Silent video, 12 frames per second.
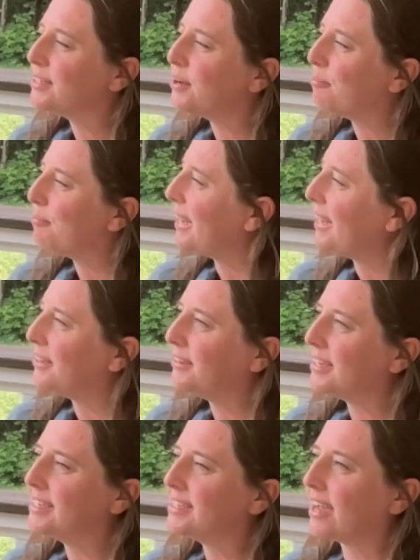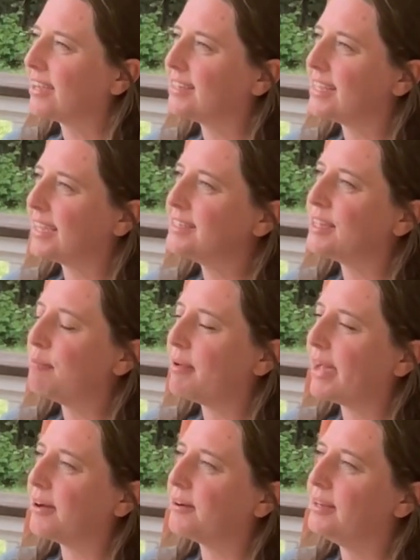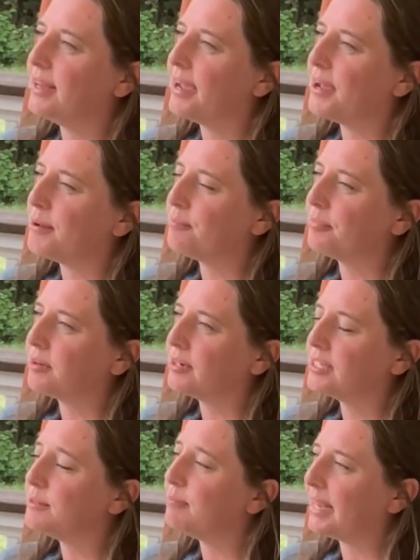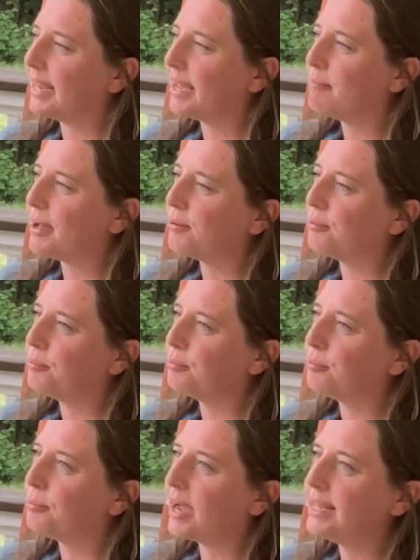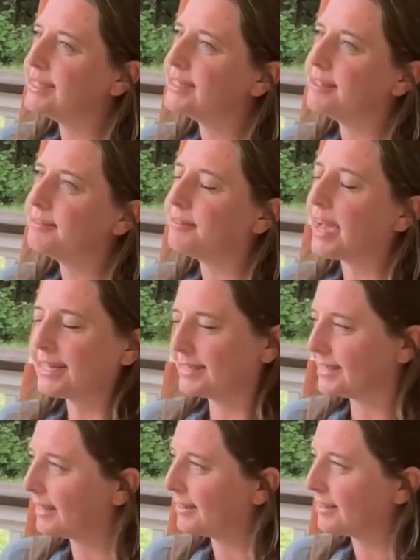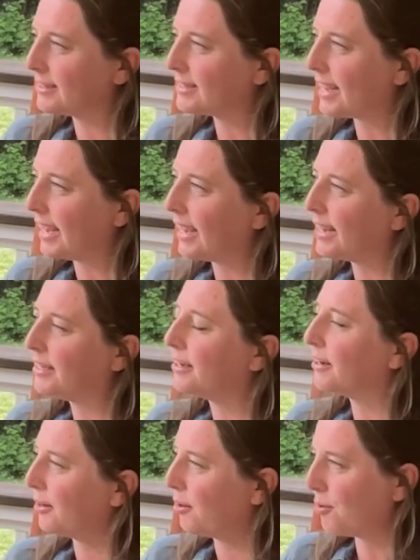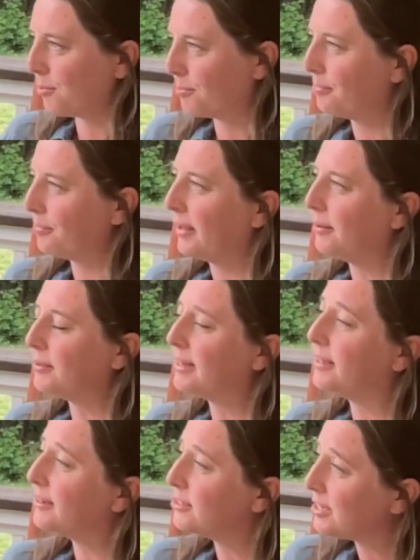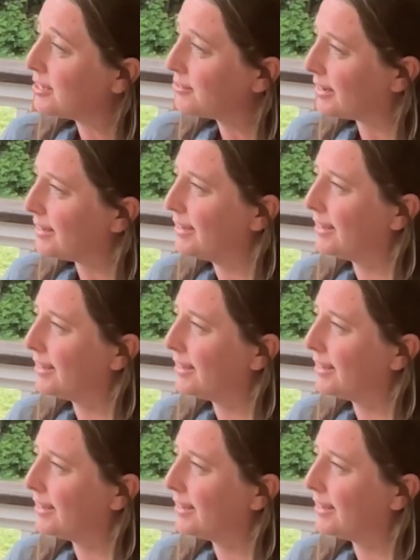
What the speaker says: hoping you could talk to us about, or to me about, what fasting looks like in your home with your children.